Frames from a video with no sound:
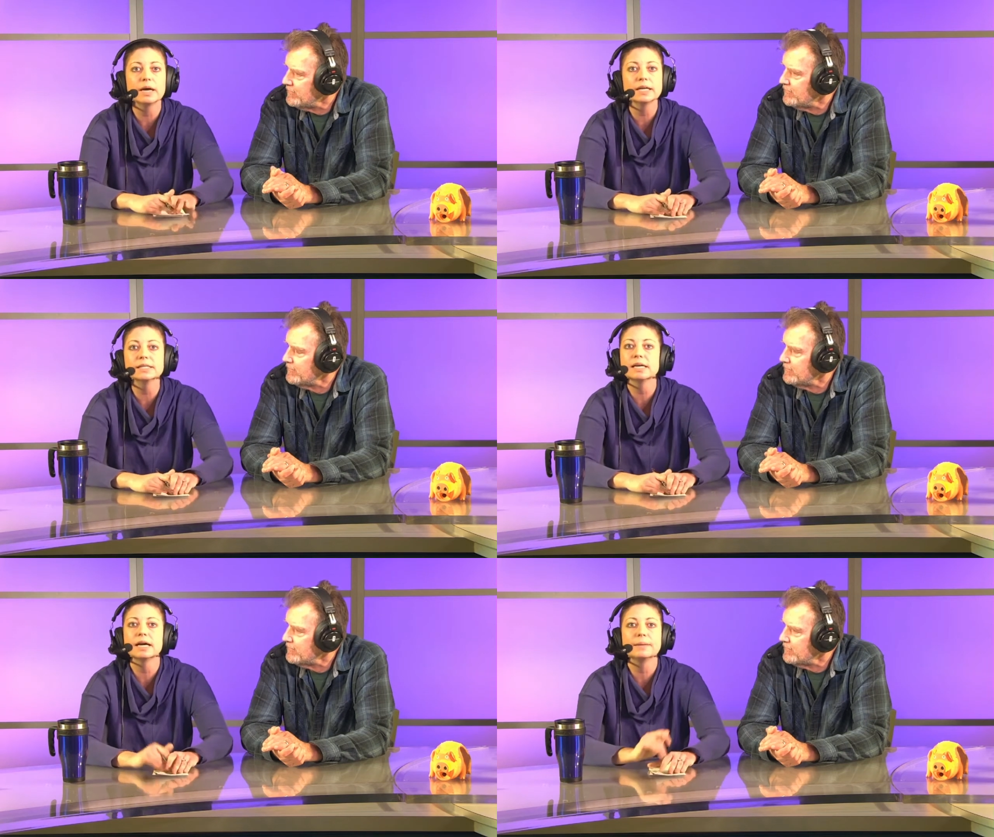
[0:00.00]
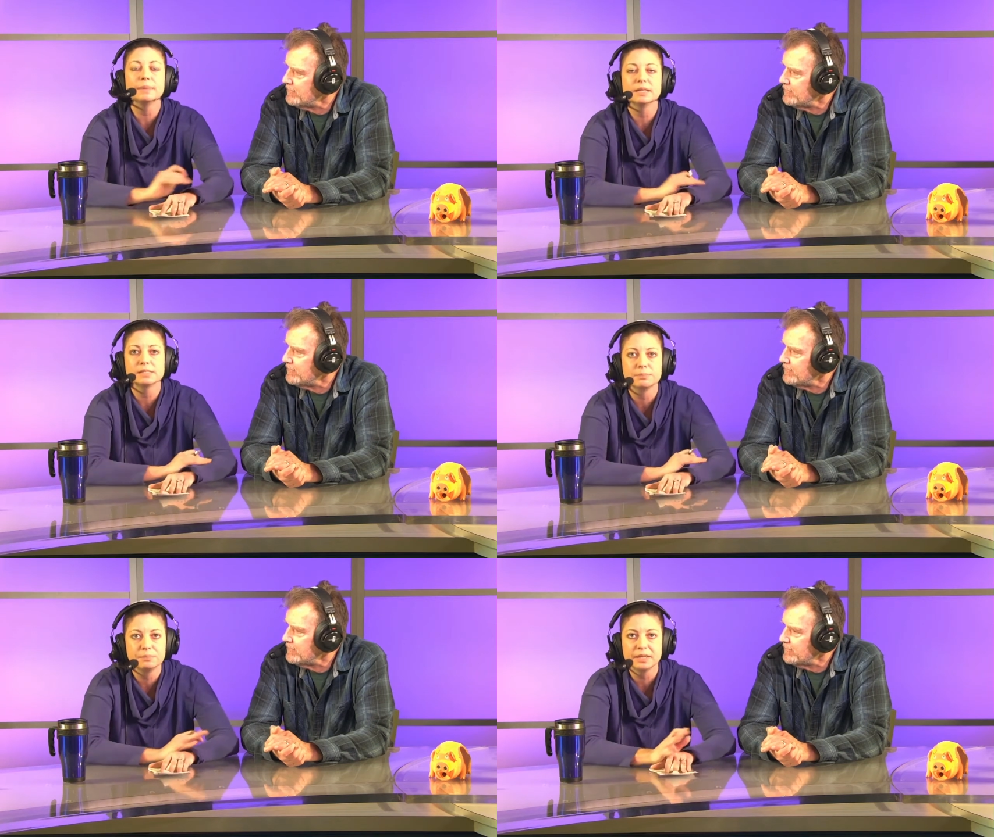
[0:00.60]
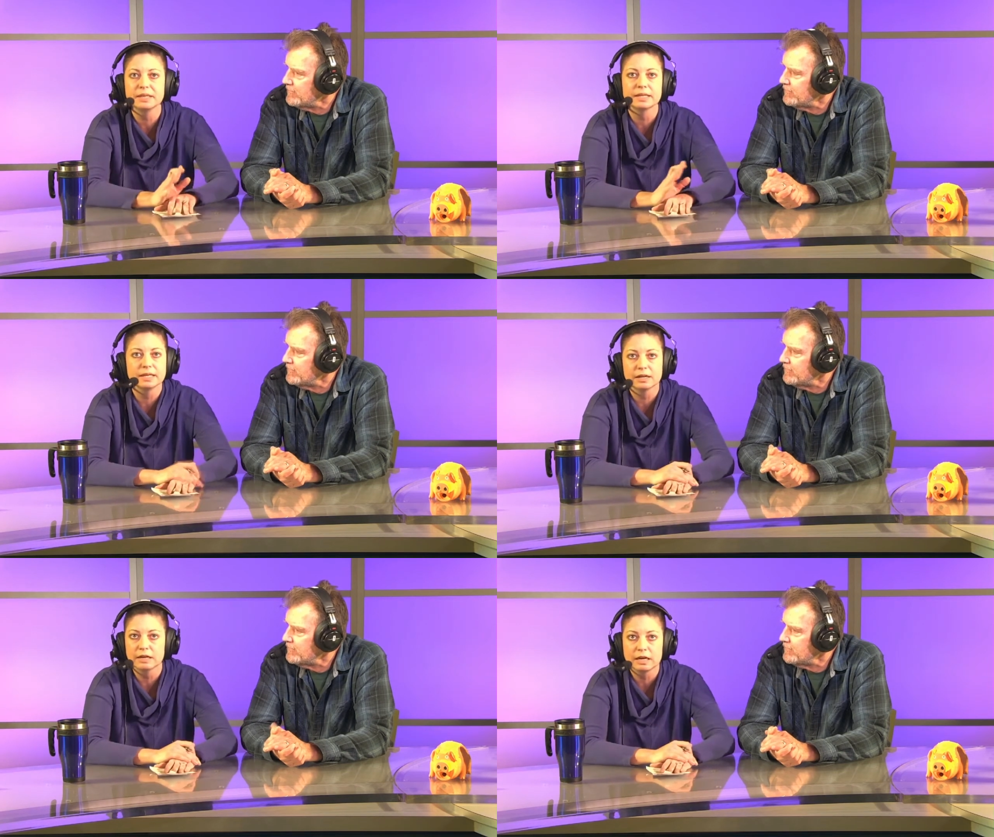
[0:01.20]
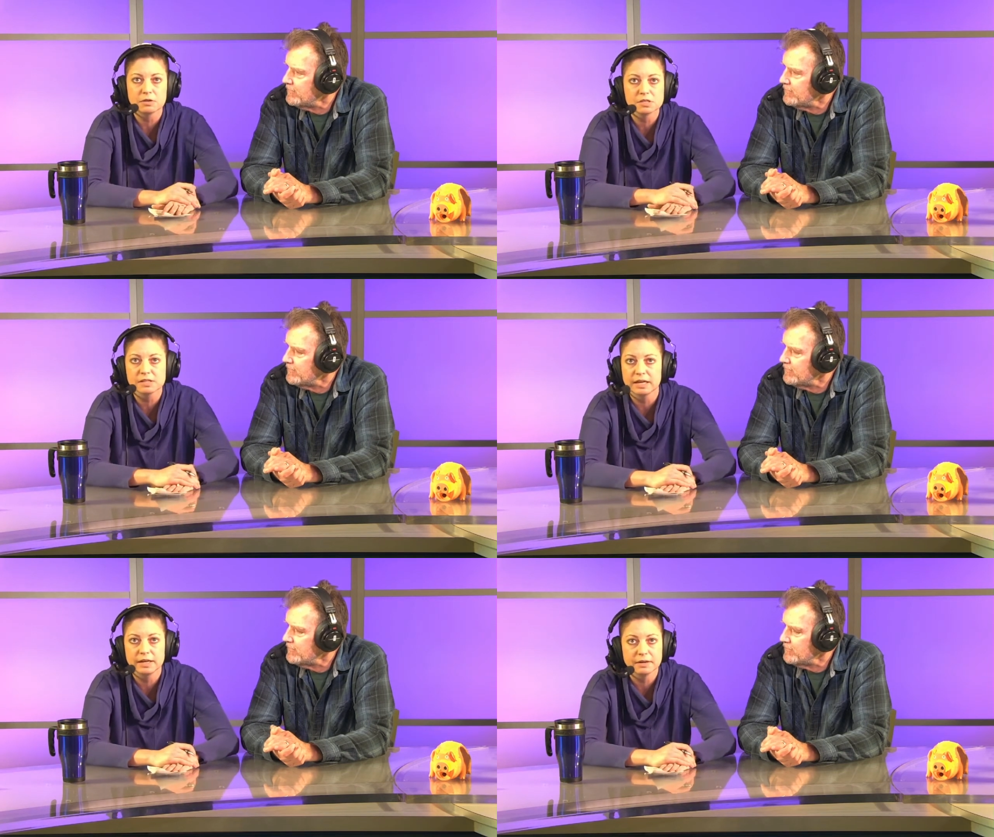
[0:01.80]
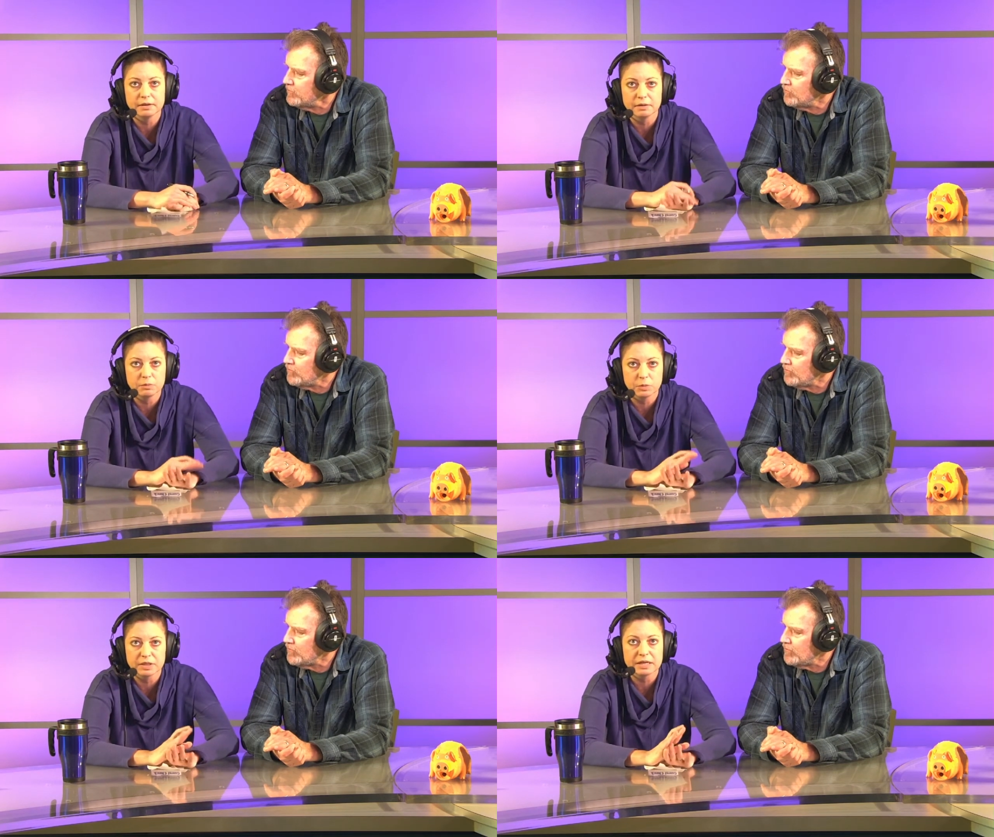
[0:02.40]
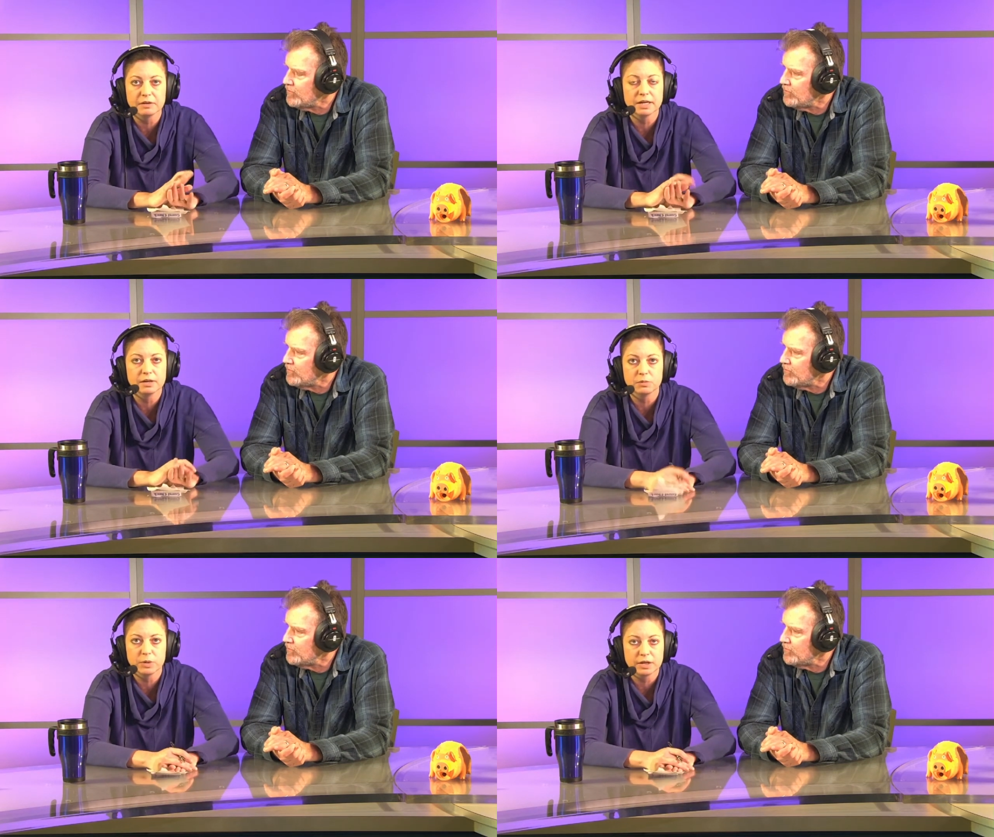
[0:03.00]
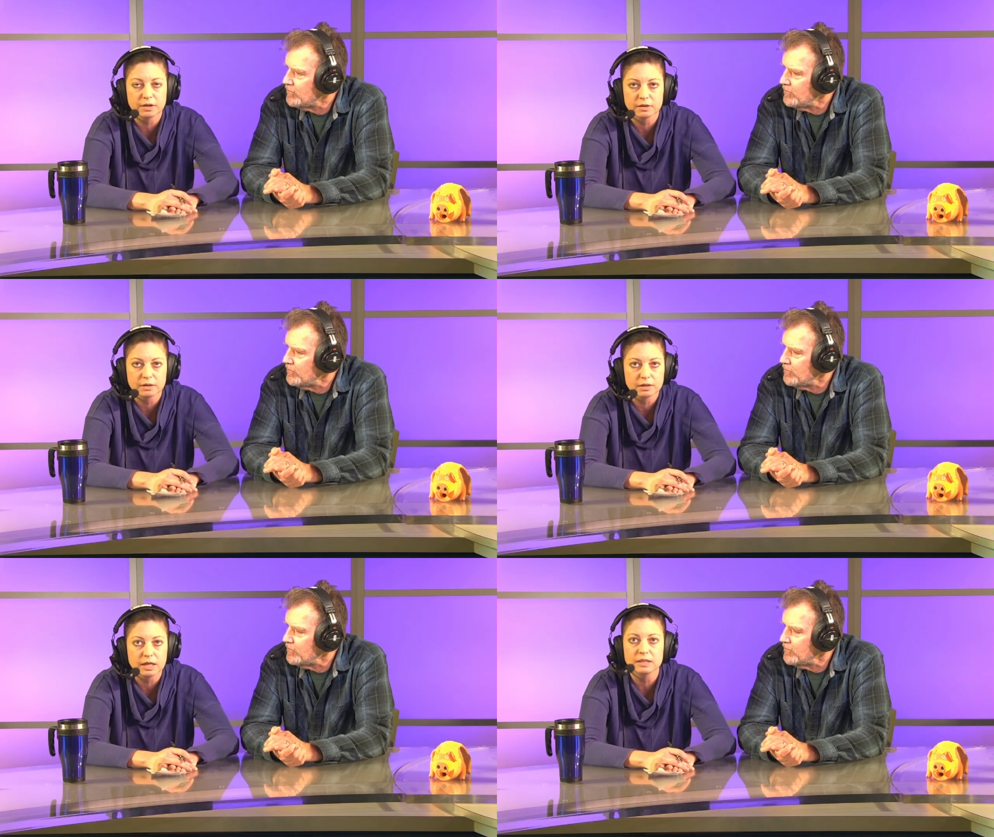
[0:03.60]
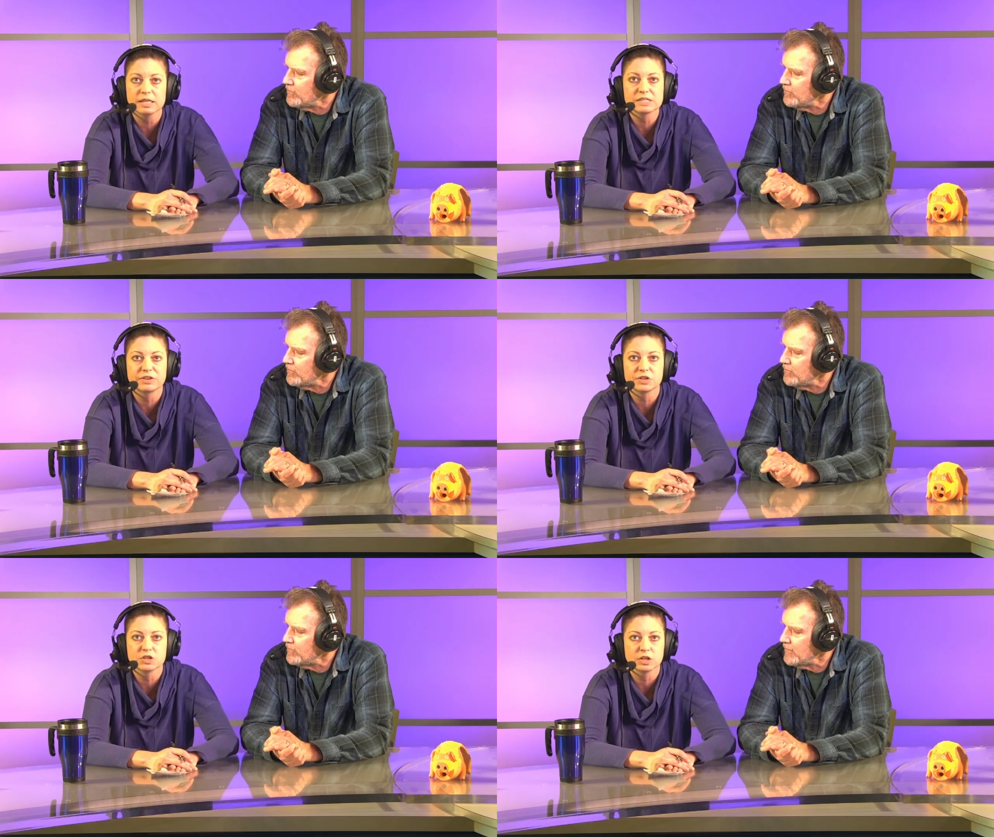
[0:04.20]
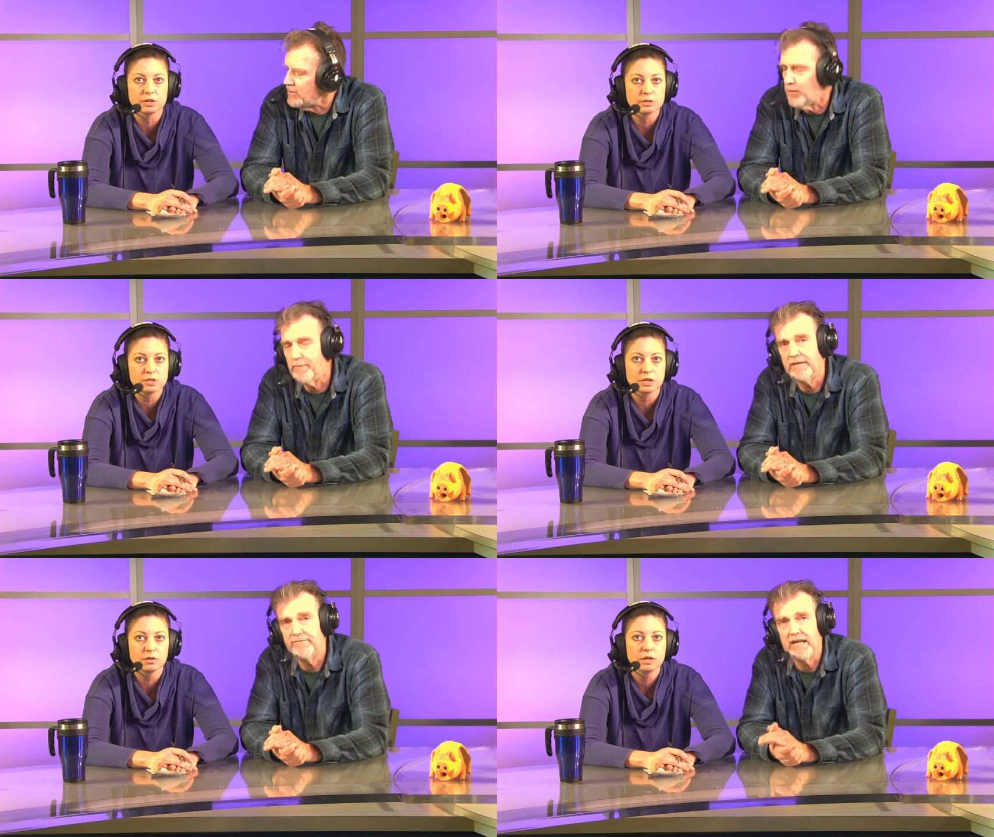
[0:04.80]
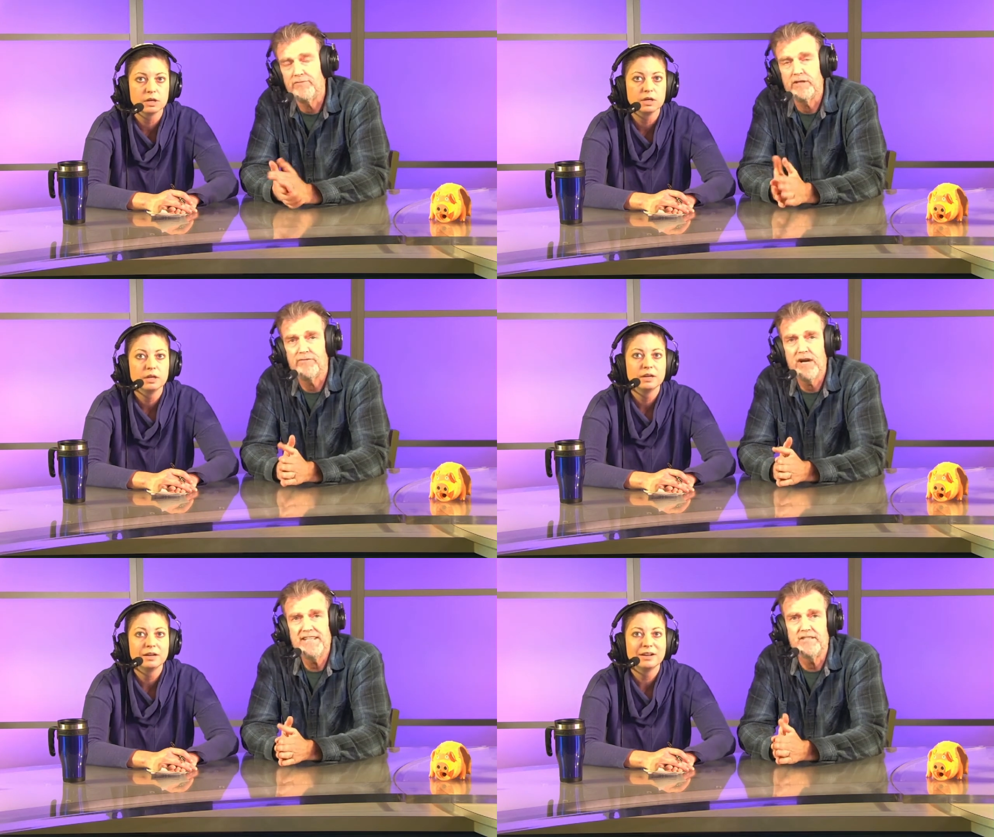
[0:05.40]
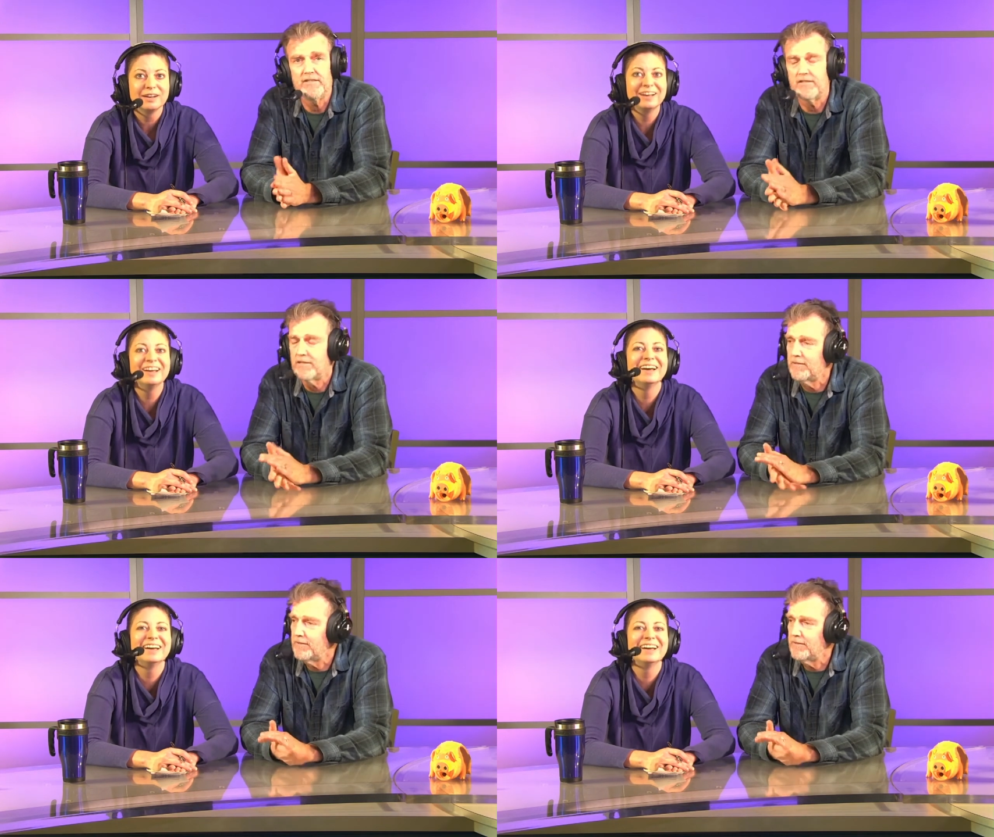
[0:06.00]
Speaker 1: quiet time is a big thing in our house. And without it, we are a lot less functional. It's one of so, my favorite
Speaker 2: phrases.